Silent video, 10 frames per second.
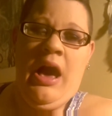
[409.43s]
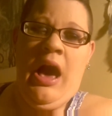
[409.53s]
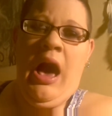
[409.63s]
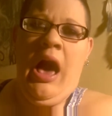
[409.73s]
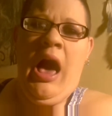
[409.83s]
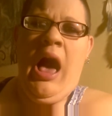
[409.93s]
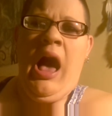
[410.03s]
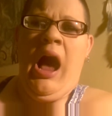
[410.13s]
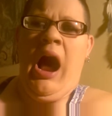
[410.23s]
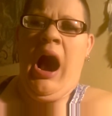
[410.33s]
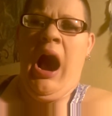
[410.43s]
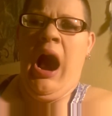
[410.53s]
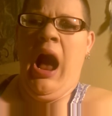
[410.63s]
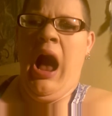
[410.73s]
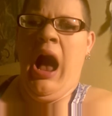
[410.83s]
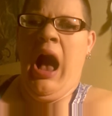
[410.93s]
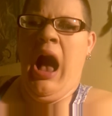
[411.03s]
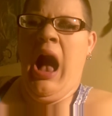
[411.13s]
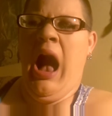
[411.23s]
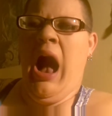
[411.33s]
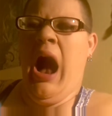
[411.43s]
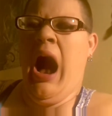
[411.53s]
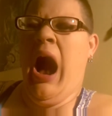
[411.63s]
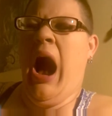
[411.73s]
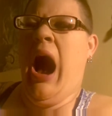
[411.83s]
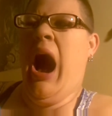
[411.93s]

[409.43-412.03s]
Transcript: (silence)